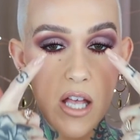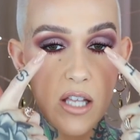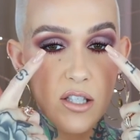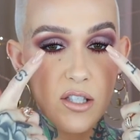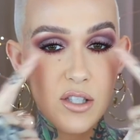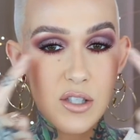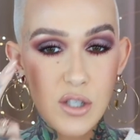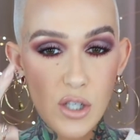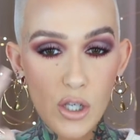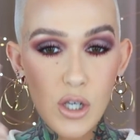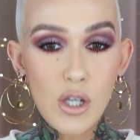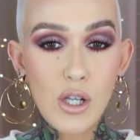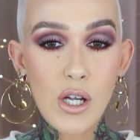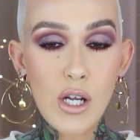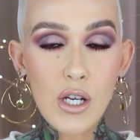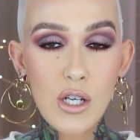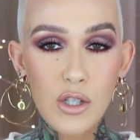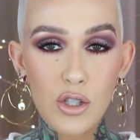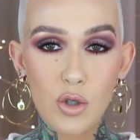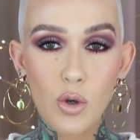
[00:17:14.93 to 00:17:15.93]
Still
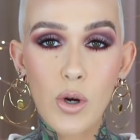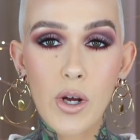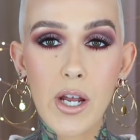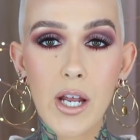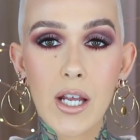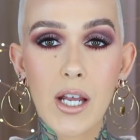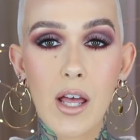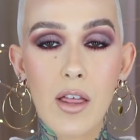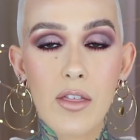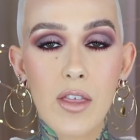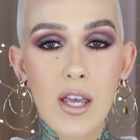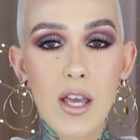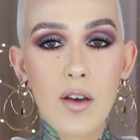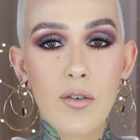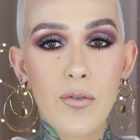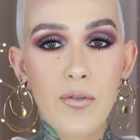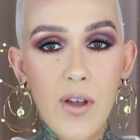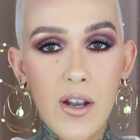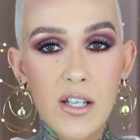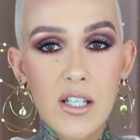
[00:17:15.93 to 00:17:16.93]
enjoying the
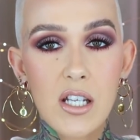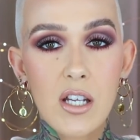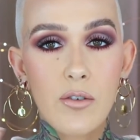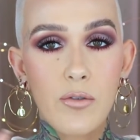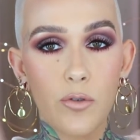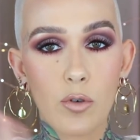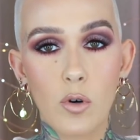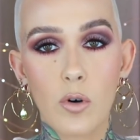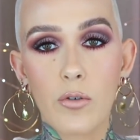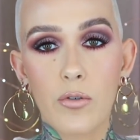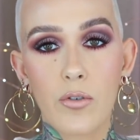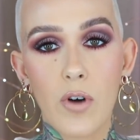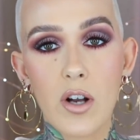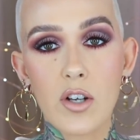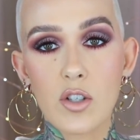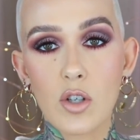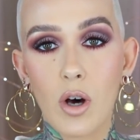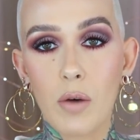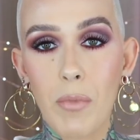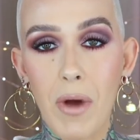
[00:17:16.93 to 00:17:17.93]
Fenty Full
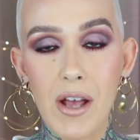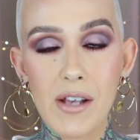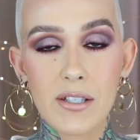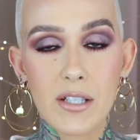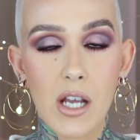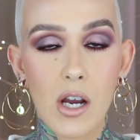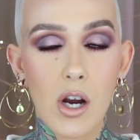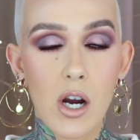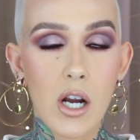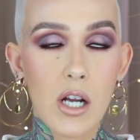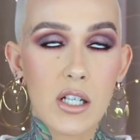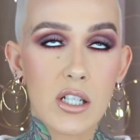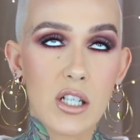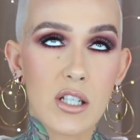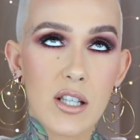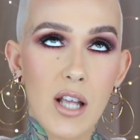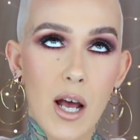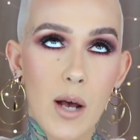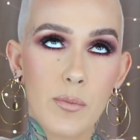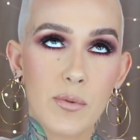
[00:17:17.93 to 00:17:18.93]
Frontal Mascara. Just
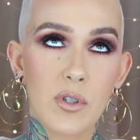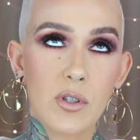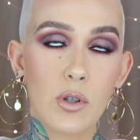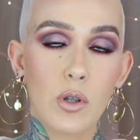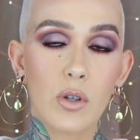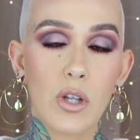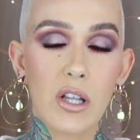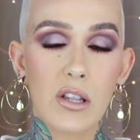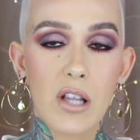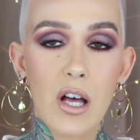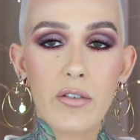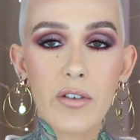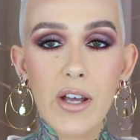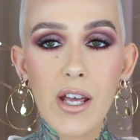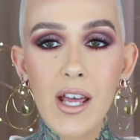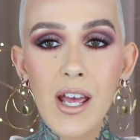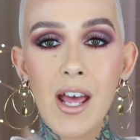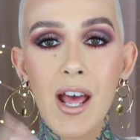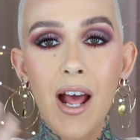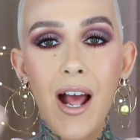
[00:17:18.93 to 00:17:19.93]
absolutely love it.
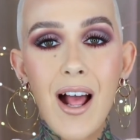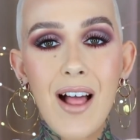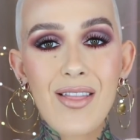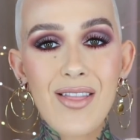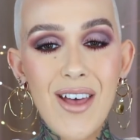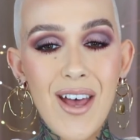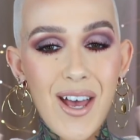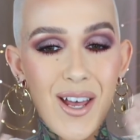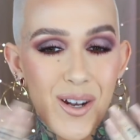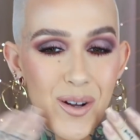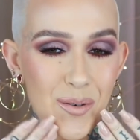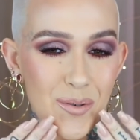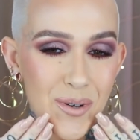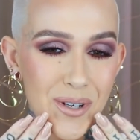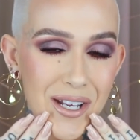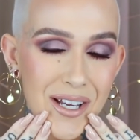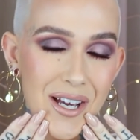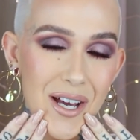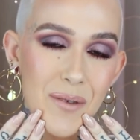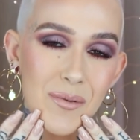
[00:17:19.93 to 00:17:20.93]
And then when
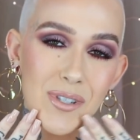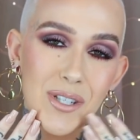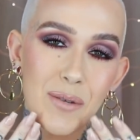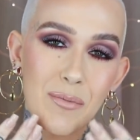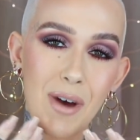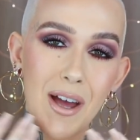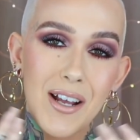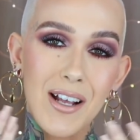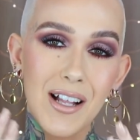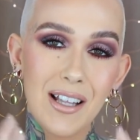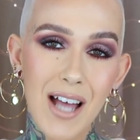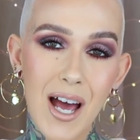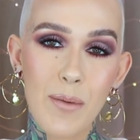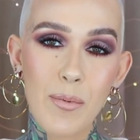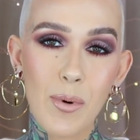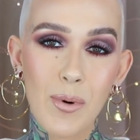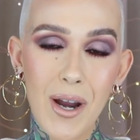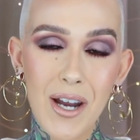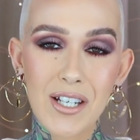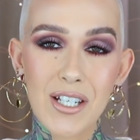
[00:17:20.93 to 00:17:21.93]
it comes to my
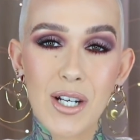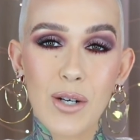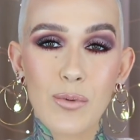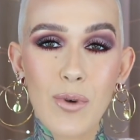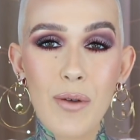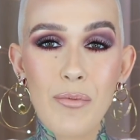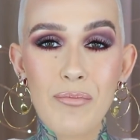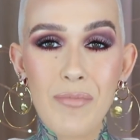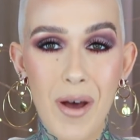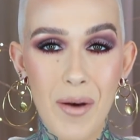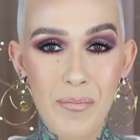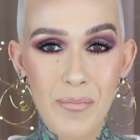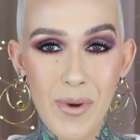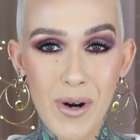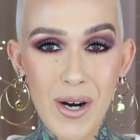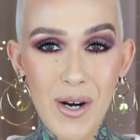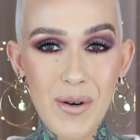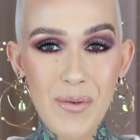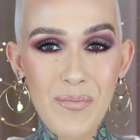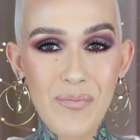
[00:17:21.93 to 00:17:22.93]
collaboration,
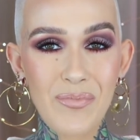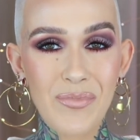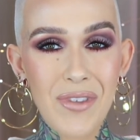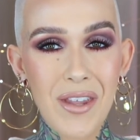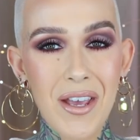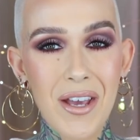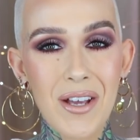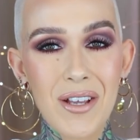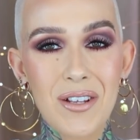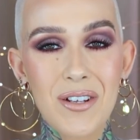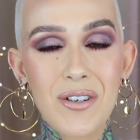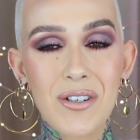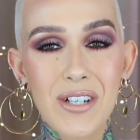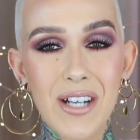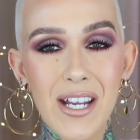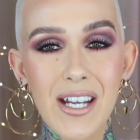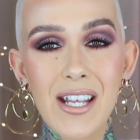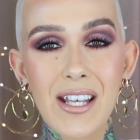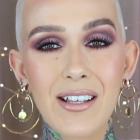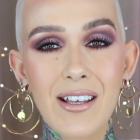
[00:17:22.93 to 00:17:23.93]
remember you're
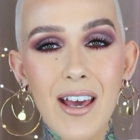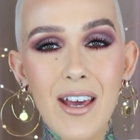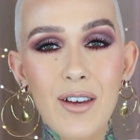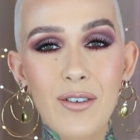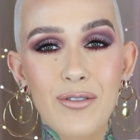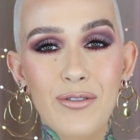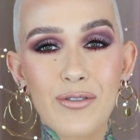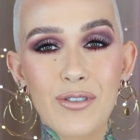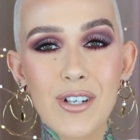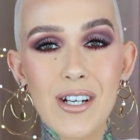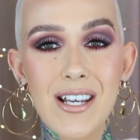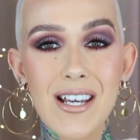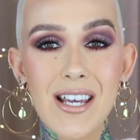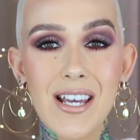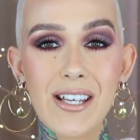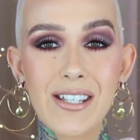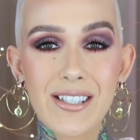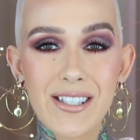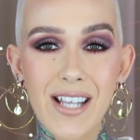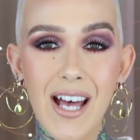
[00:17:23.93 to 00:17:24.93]
getting a free
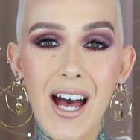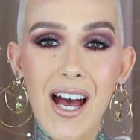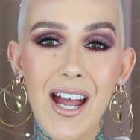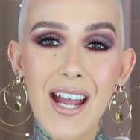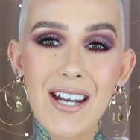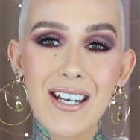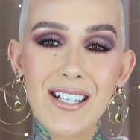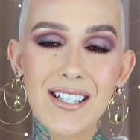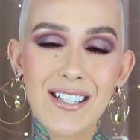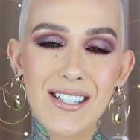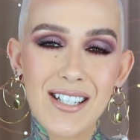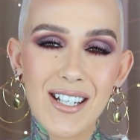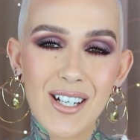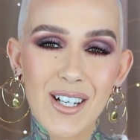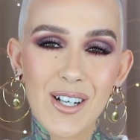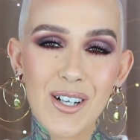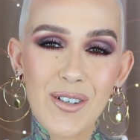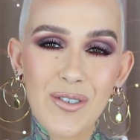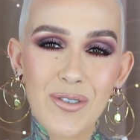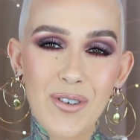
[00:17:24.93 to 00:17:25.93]
signed
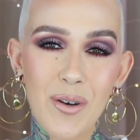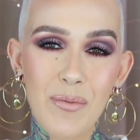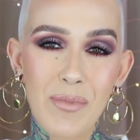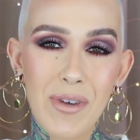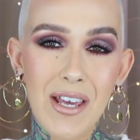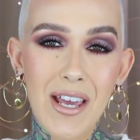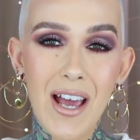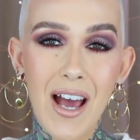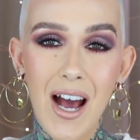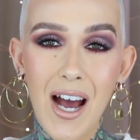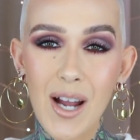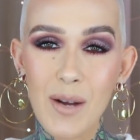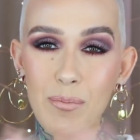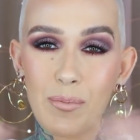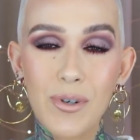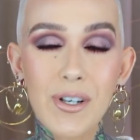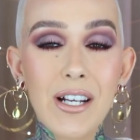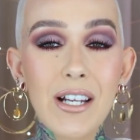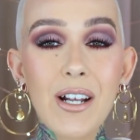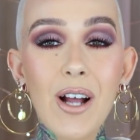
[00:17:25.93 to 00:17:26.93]
sticker from me. I
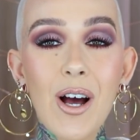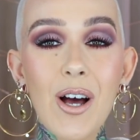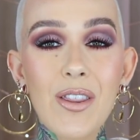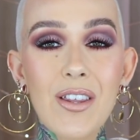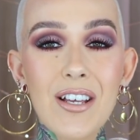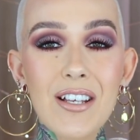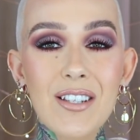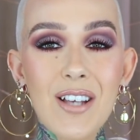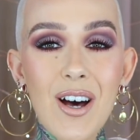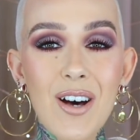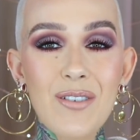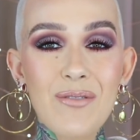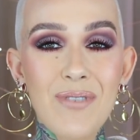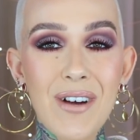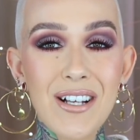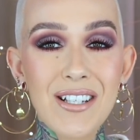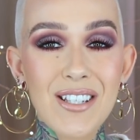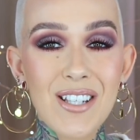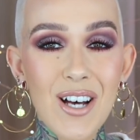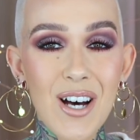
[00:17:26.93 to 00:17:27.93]
printed all these off
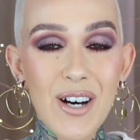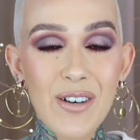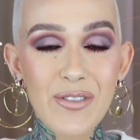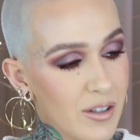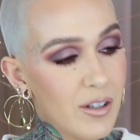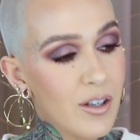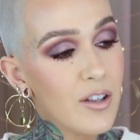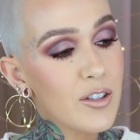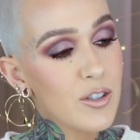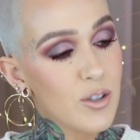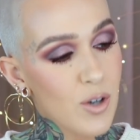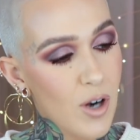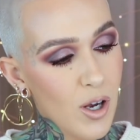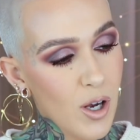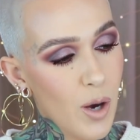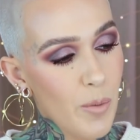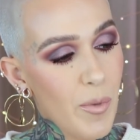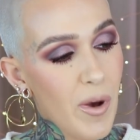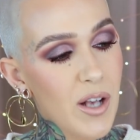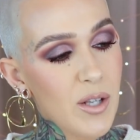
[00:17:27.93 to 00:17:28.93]
myself. The
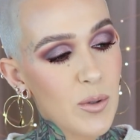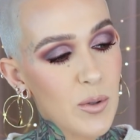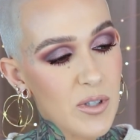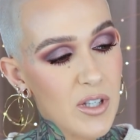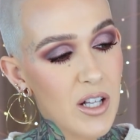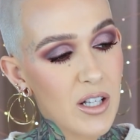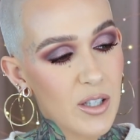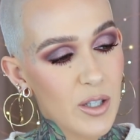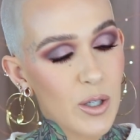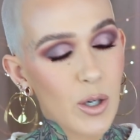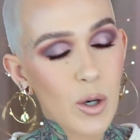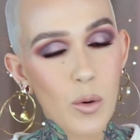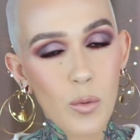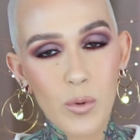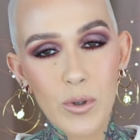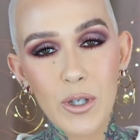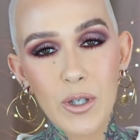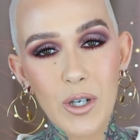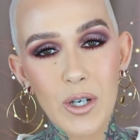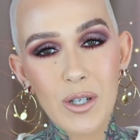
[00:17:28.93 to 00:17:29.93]
struggle bus was a little
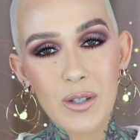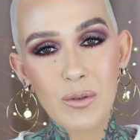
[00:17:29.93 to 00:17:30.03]
real,